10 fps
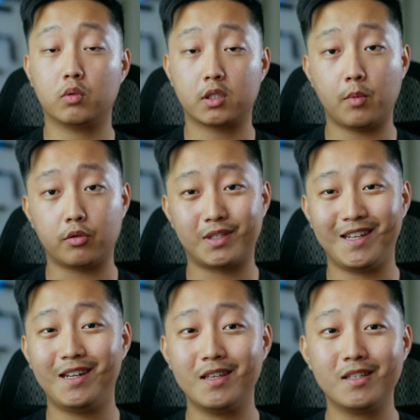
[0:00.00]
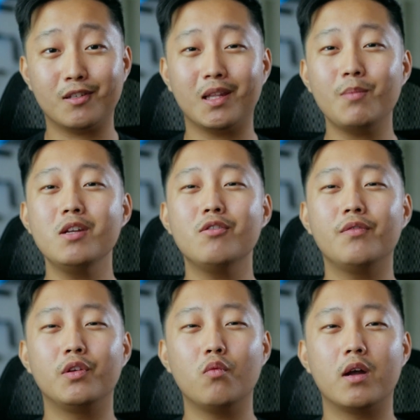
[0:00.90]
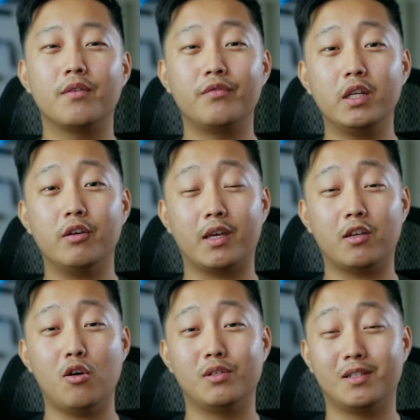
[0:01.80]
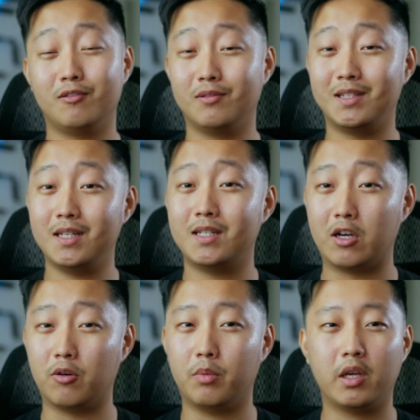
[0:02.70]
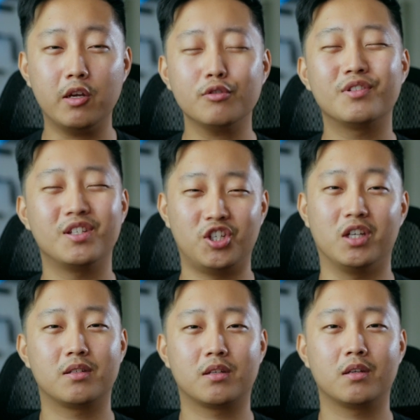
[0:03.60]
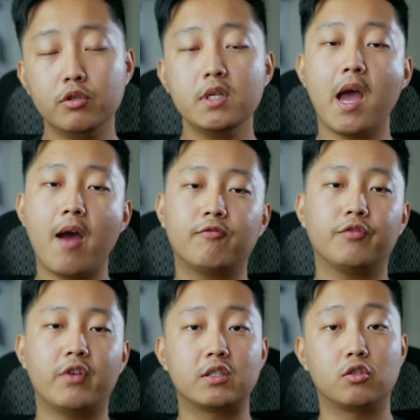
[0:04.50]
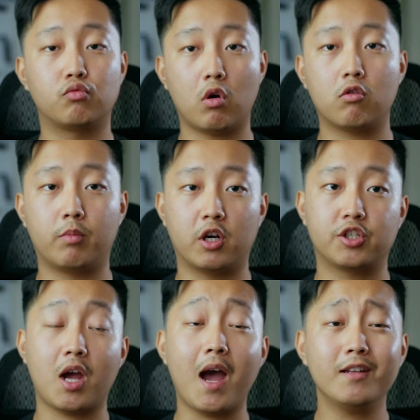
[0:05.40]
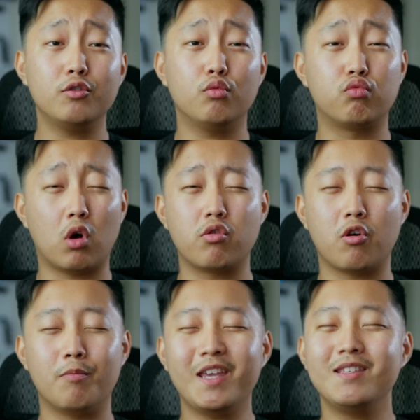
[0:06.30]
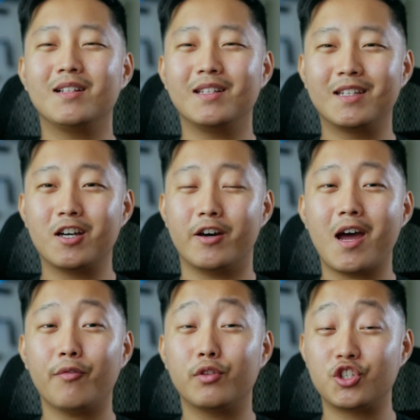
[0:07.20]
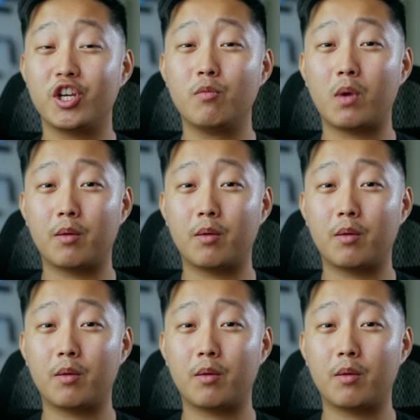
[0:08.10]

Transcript: was the most tedious, so let me know if you want a video that goes into detail, but here's the gist. Using After Effects' roto brush, I had to roto, basically cut out the chair my